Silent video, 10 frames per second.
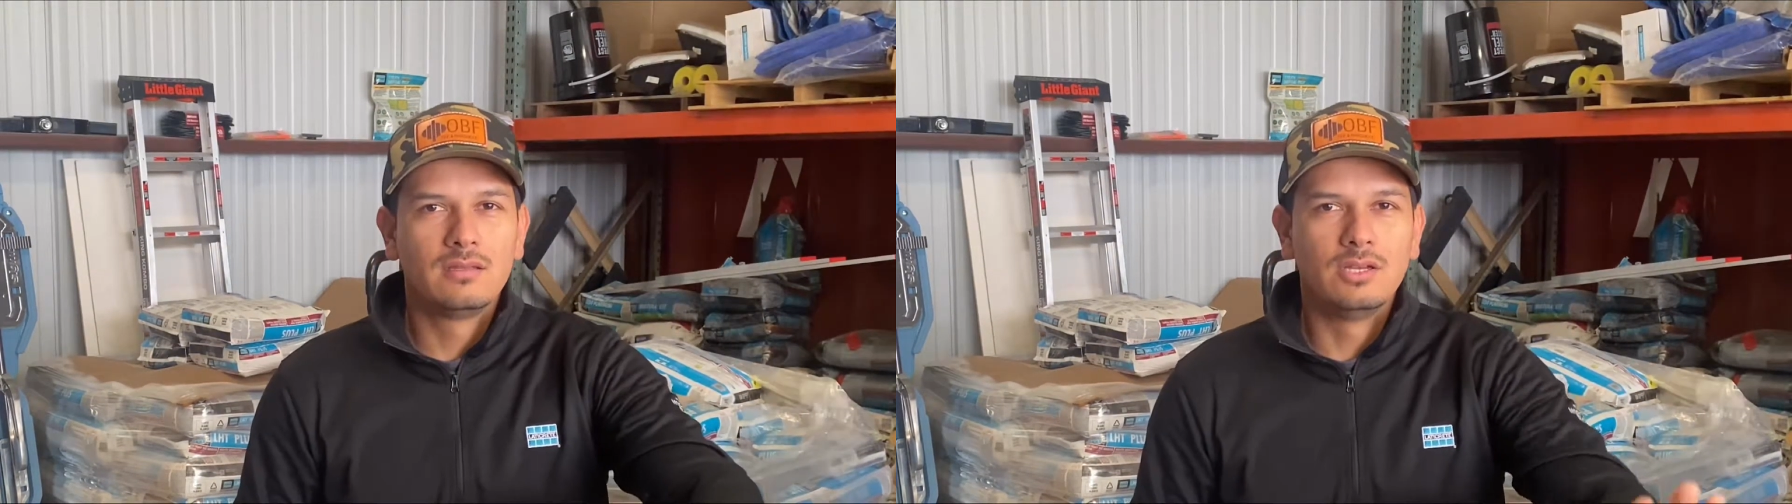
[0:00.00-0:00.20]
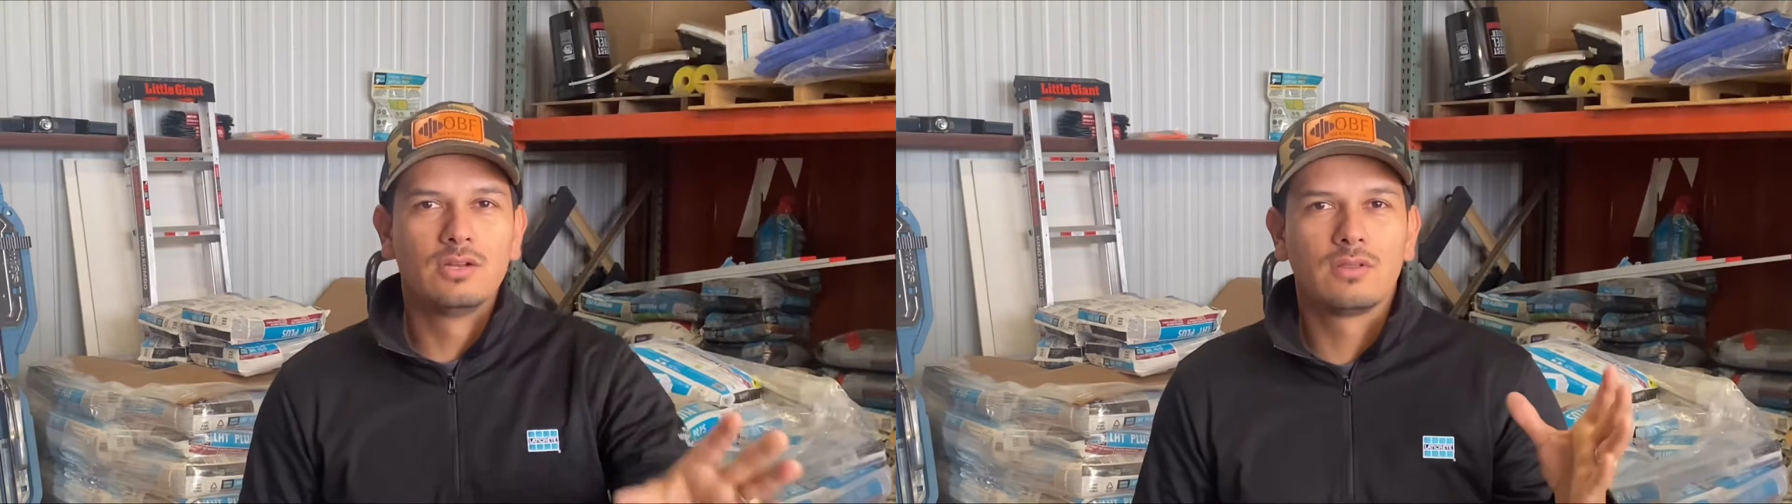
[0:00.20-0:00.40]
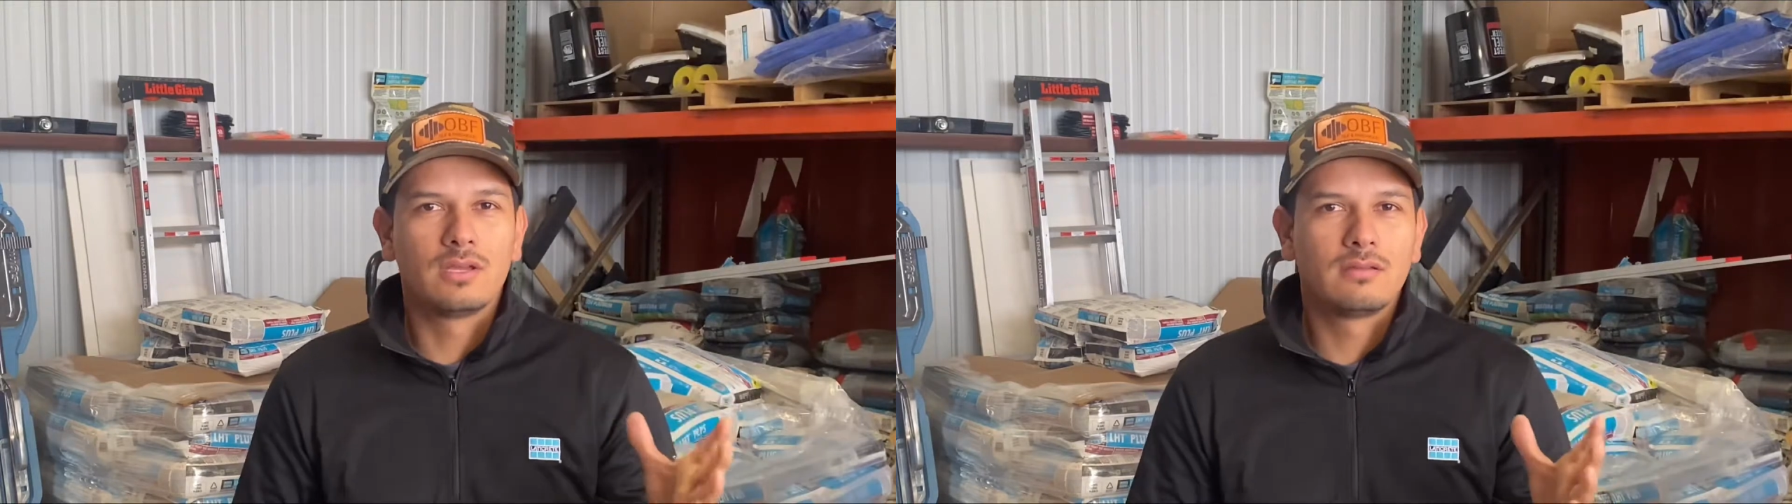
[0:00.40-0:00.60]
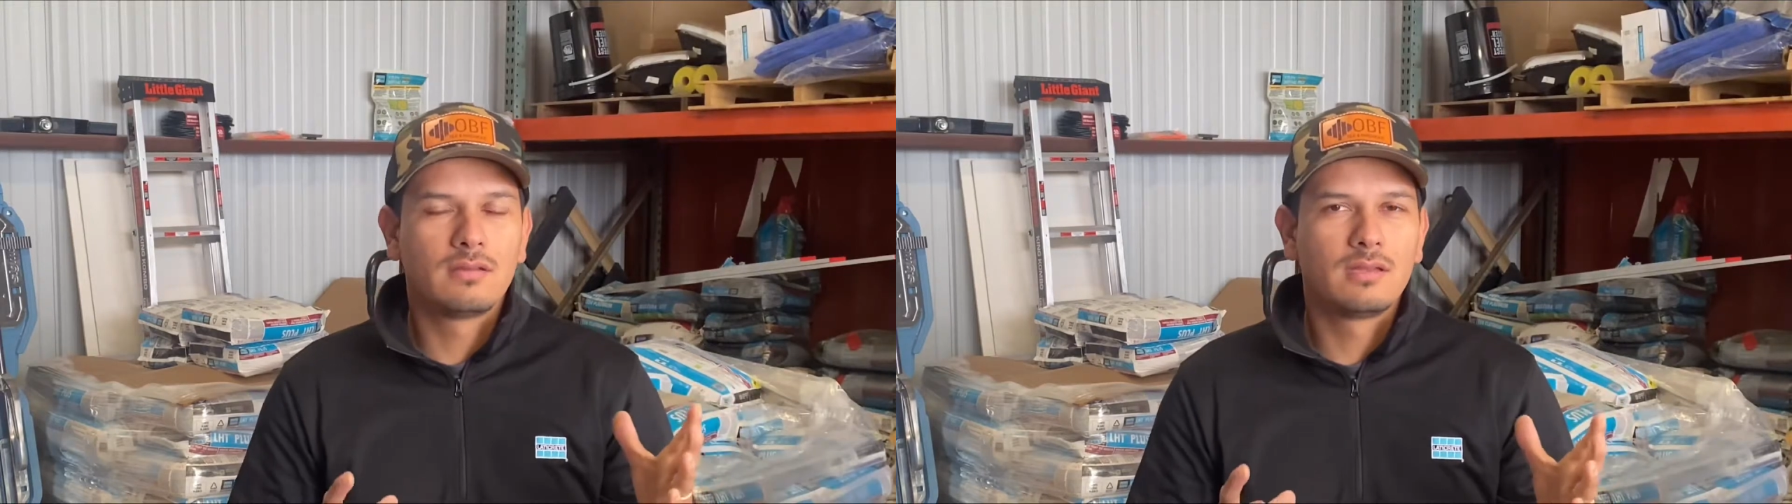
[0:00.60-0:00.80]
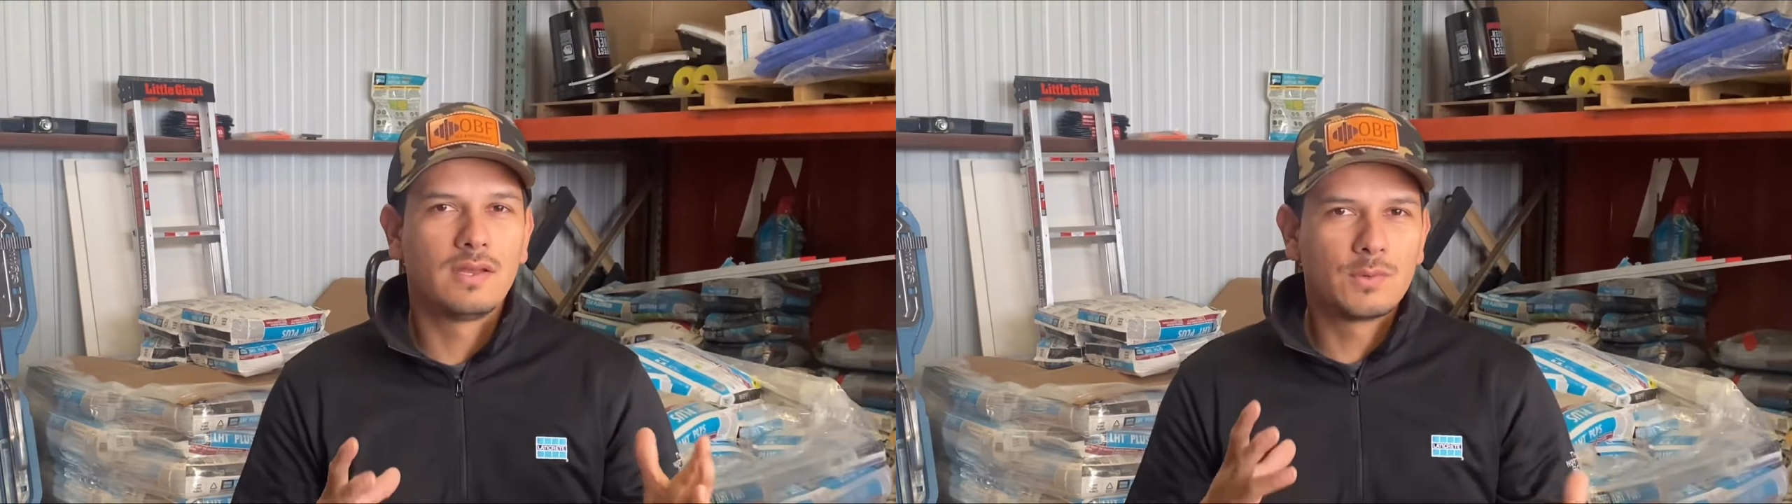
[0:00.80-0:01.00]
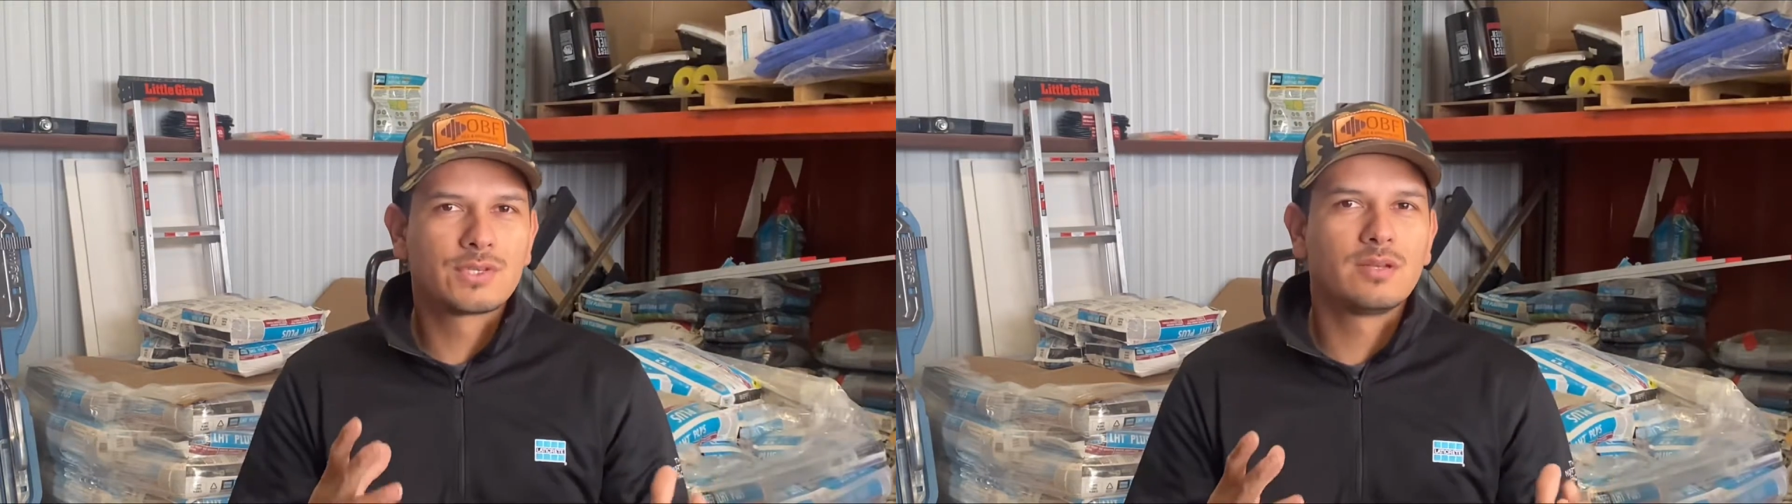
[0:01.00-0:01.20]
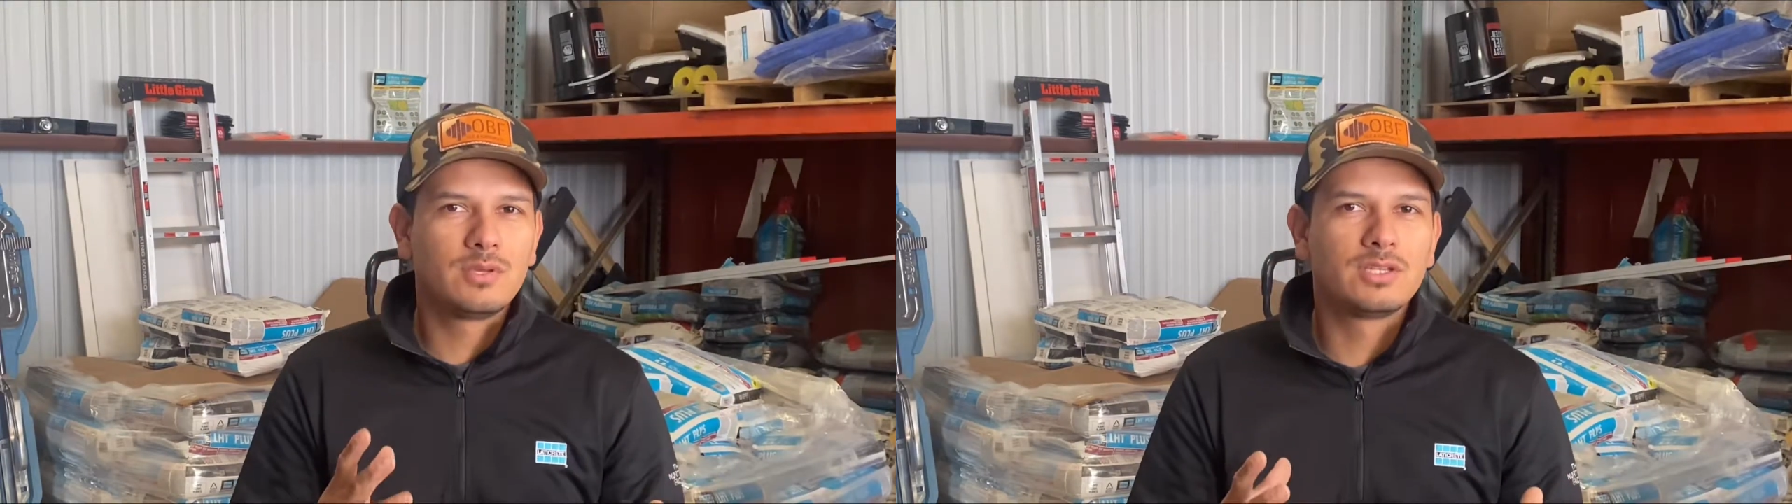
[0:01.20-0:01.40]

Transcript: You know, like that was gonna be